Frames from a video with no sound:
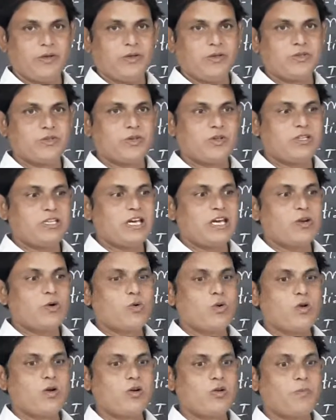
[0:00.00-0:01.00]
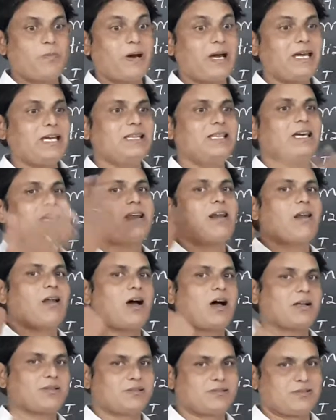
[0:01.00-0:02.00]
So they ruled by their
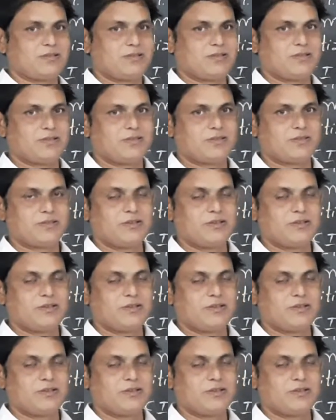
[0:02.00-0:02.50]
laws.